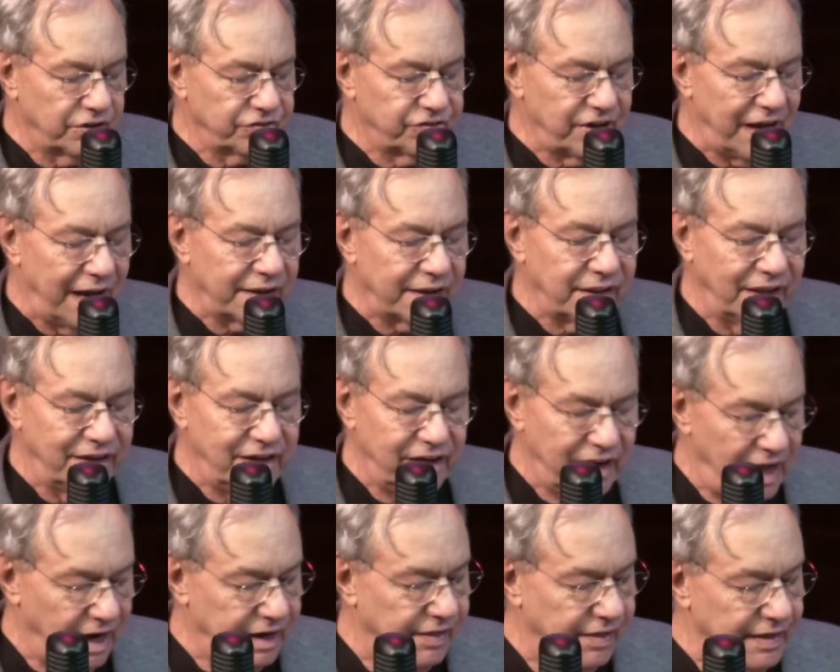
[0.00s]
exactly
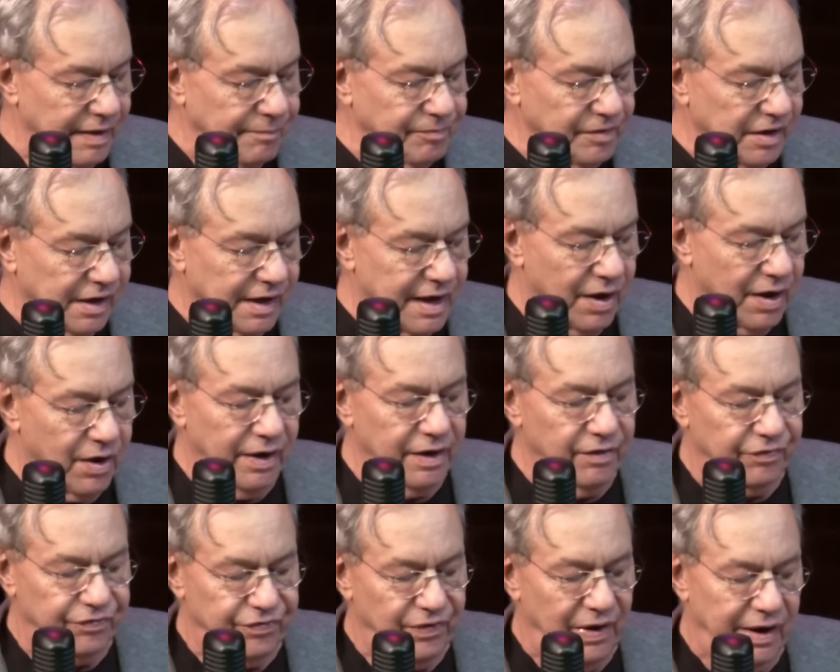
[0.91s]
none of them to carry
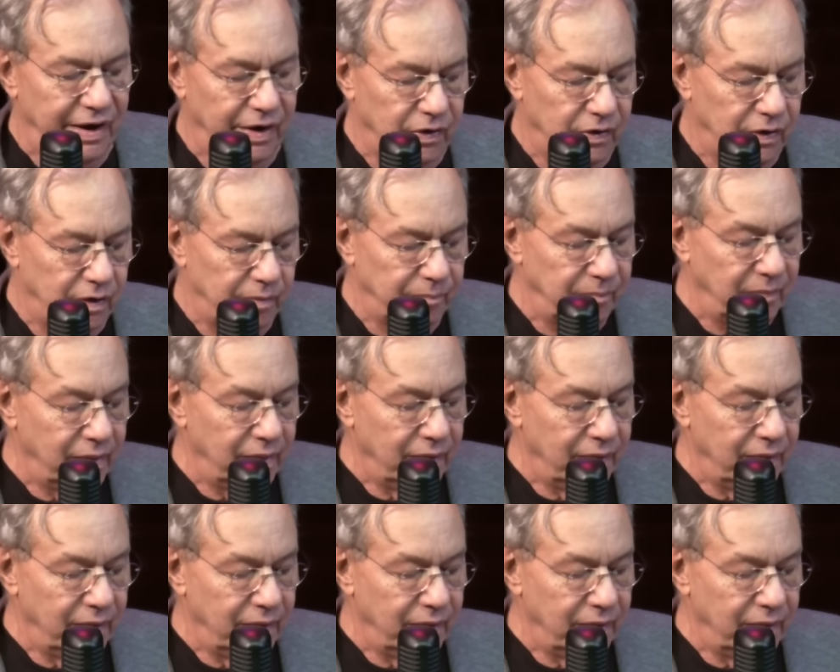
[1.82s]
a firearm.